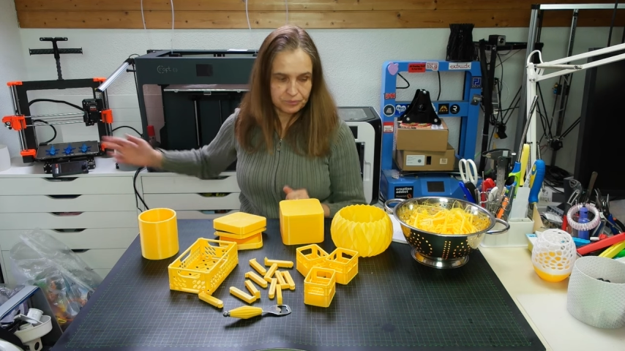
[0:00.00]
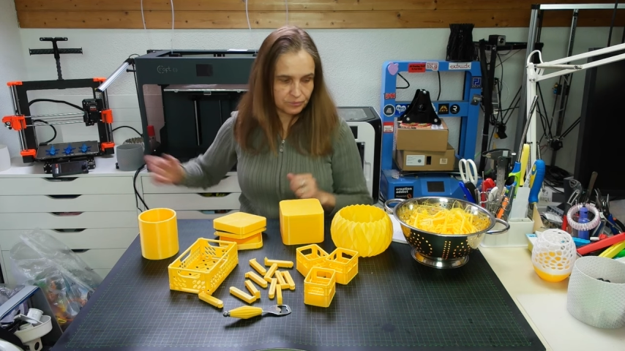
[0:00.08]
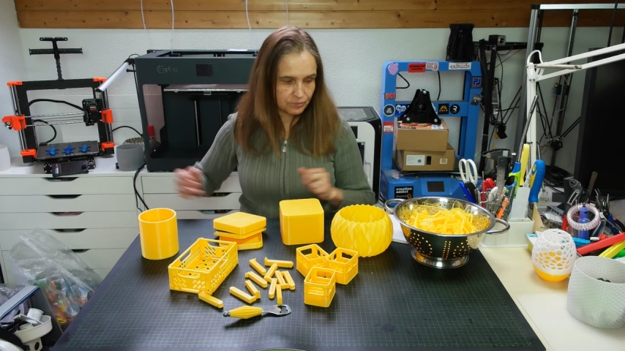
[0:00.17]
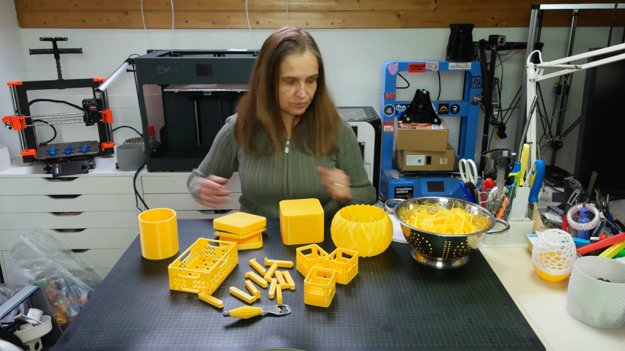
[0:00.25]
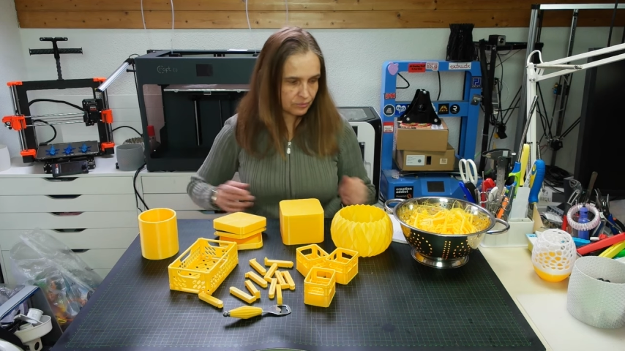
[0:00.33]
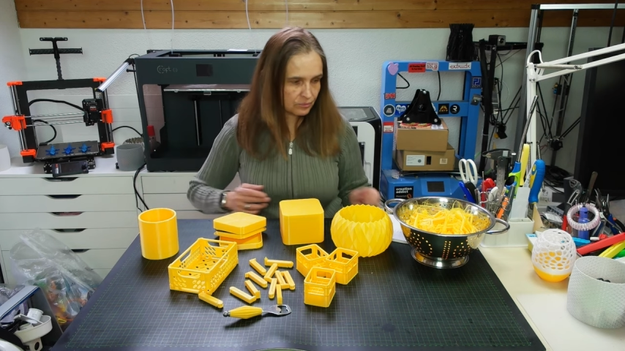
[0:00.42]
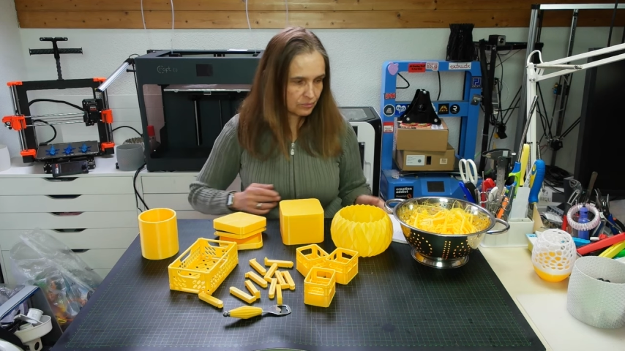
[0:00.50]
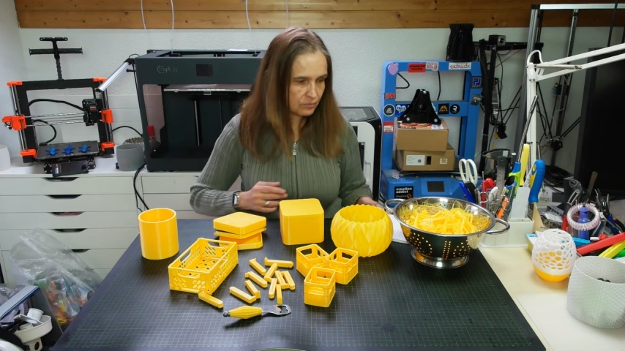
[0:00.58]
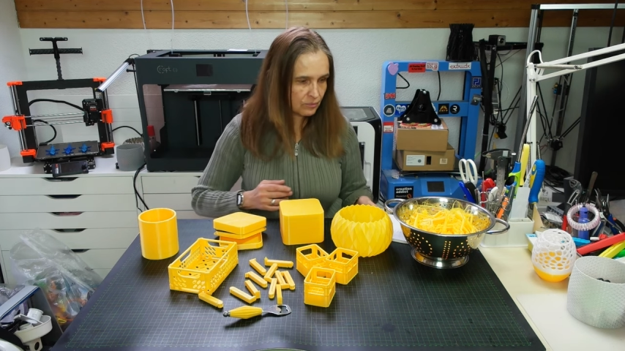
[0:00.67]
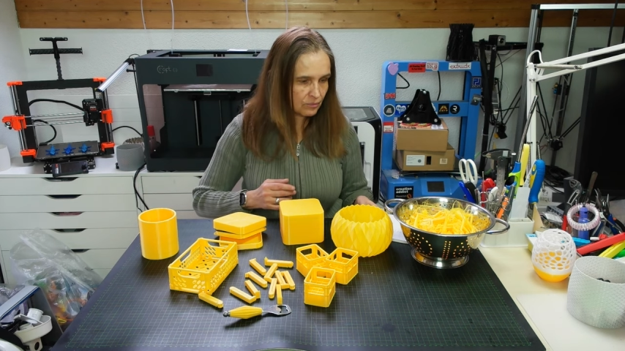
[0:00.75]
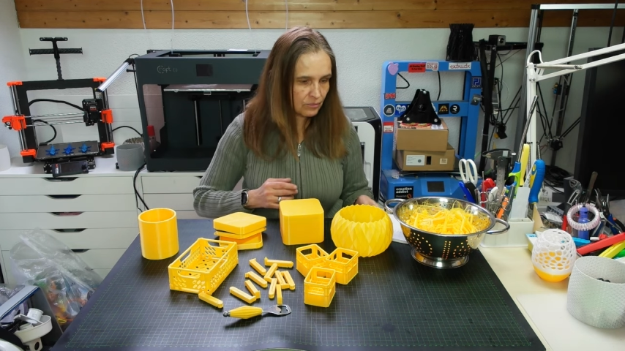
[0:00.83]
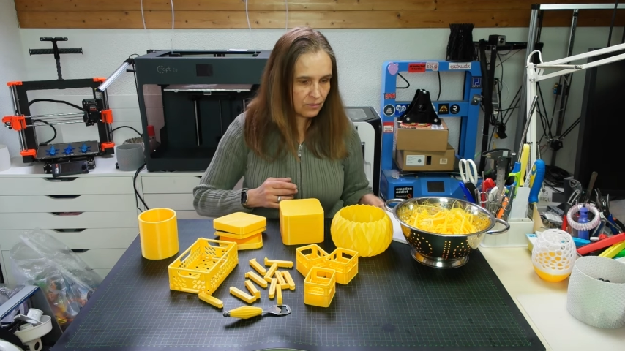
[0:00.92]

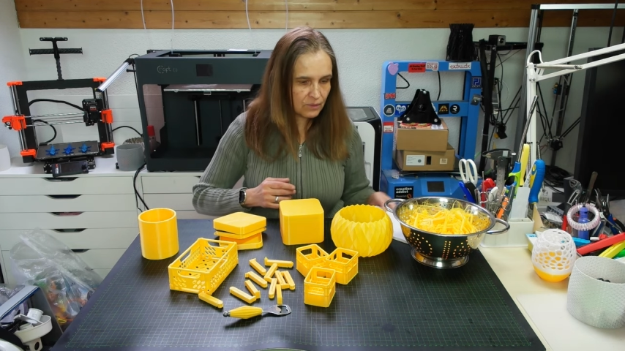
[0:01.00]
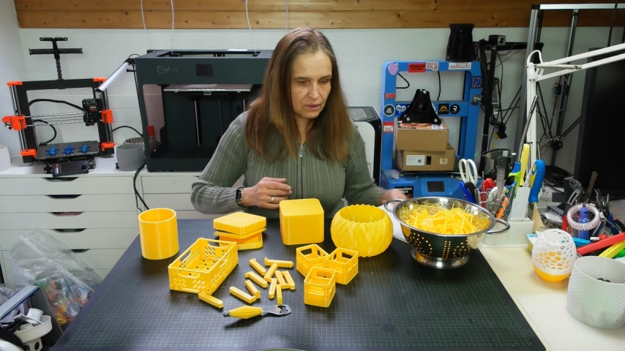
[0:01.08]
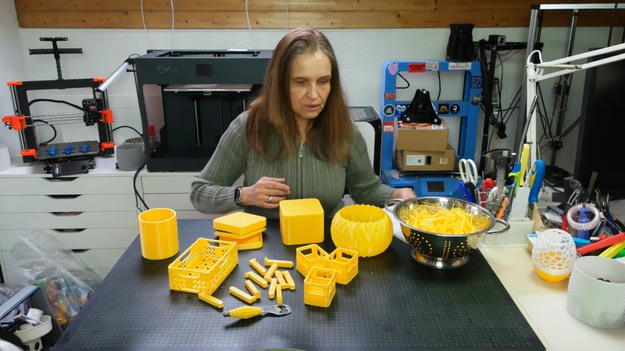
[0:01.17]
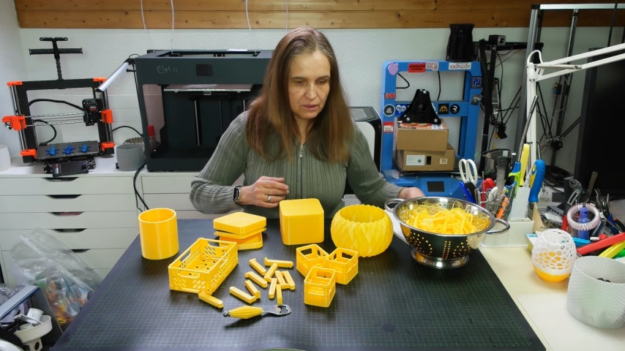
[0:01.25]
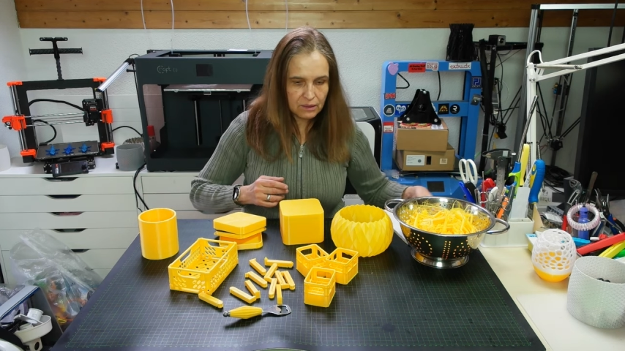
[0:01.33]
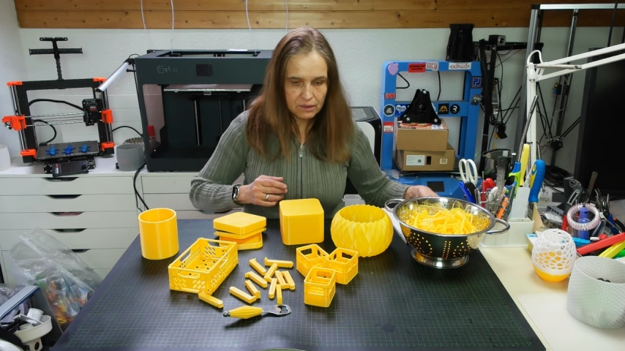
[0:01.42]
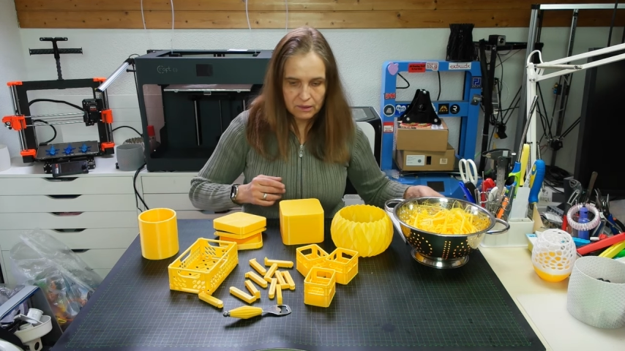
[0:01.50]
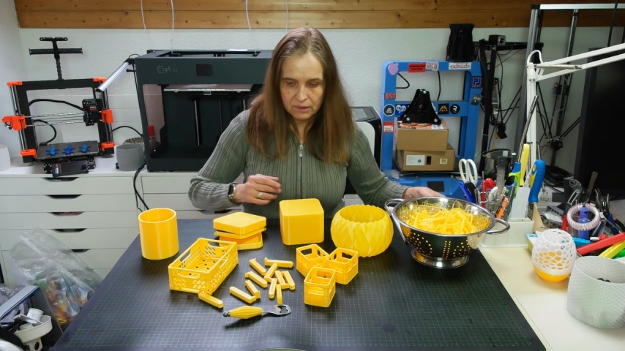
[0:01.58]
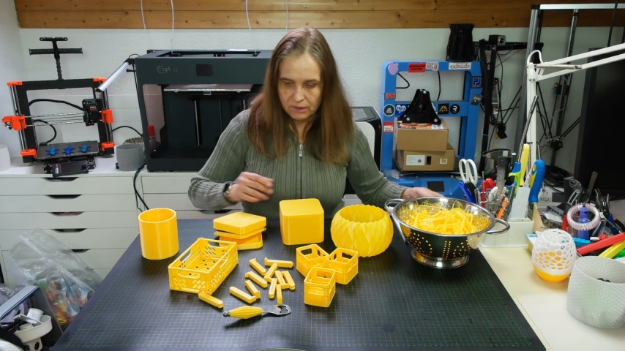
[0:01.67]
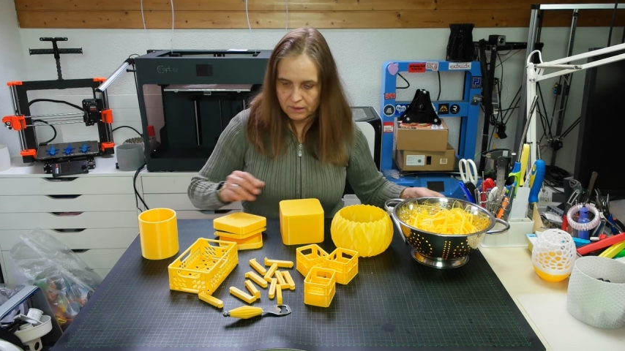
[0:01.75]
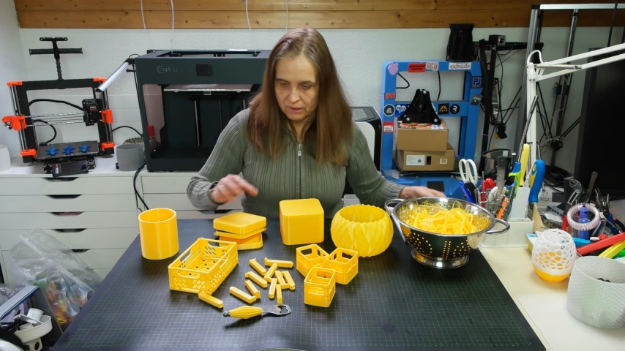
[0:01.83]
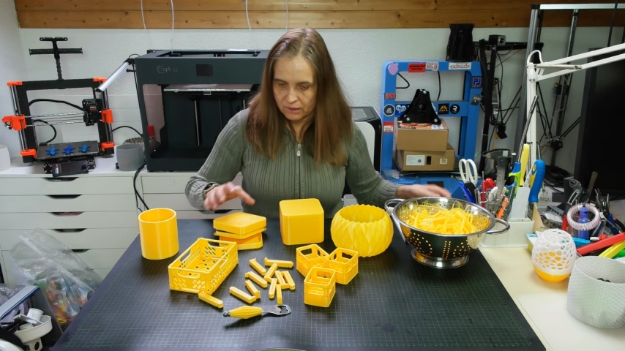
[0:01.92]

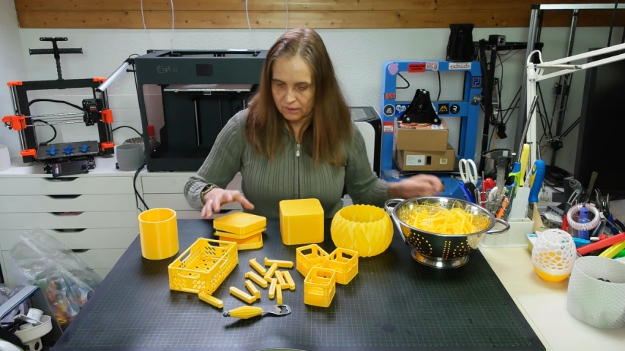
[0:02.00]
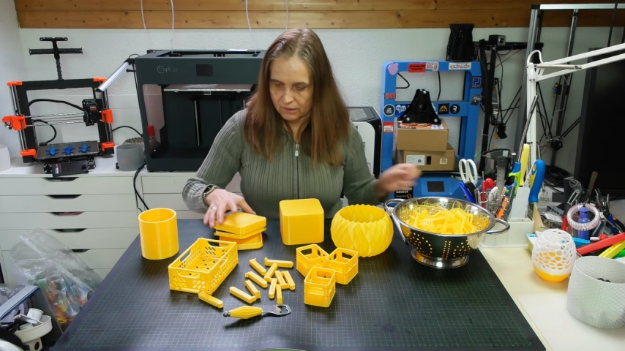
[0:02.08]
[no speech]